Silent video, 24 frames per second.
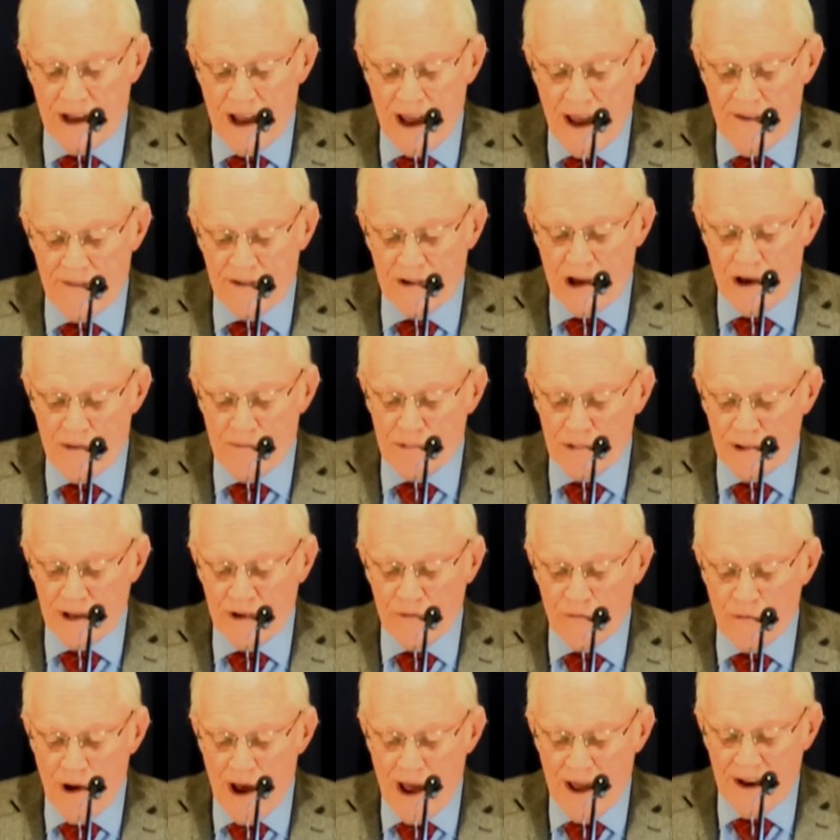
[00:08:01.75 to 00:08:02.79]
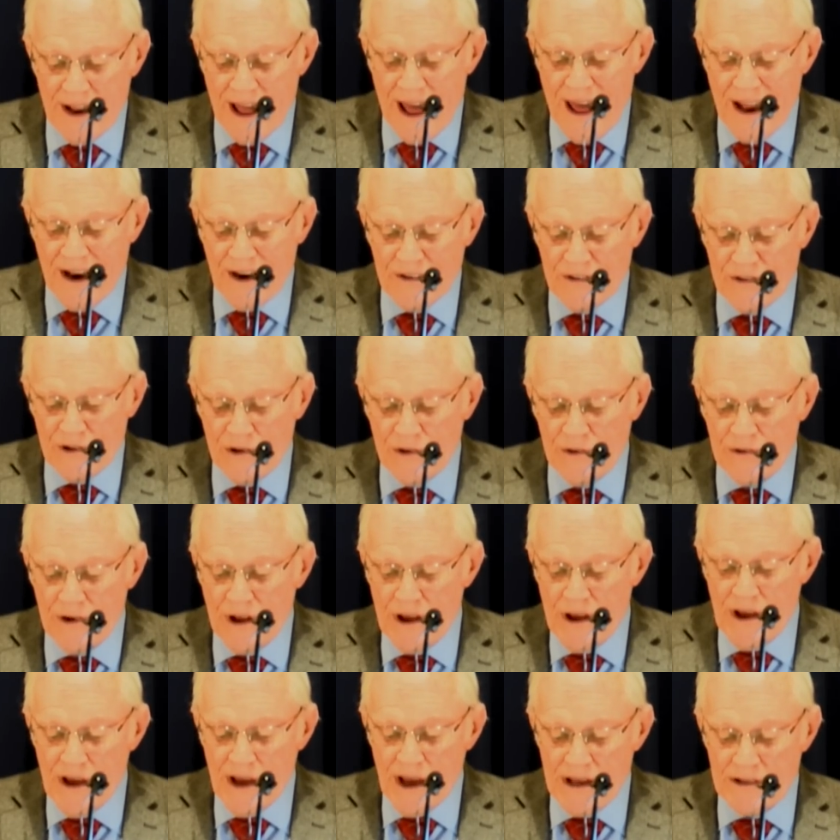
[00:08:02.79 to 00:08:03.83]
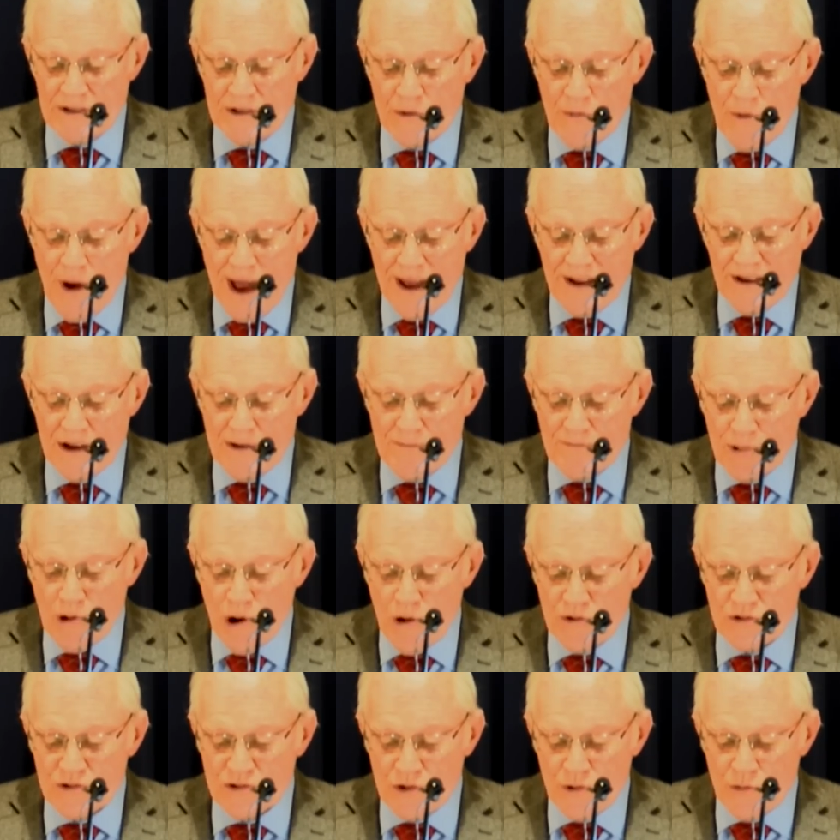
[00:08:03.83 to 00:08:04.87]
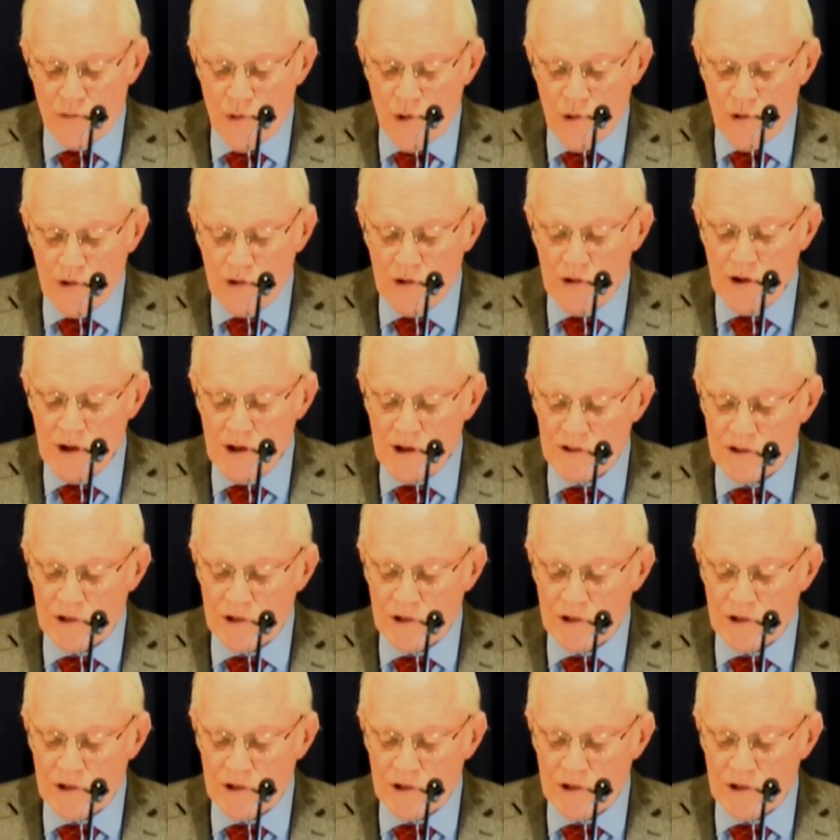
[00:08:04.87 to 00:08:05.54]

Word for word: to have a complete right attitude and the right approach to rule,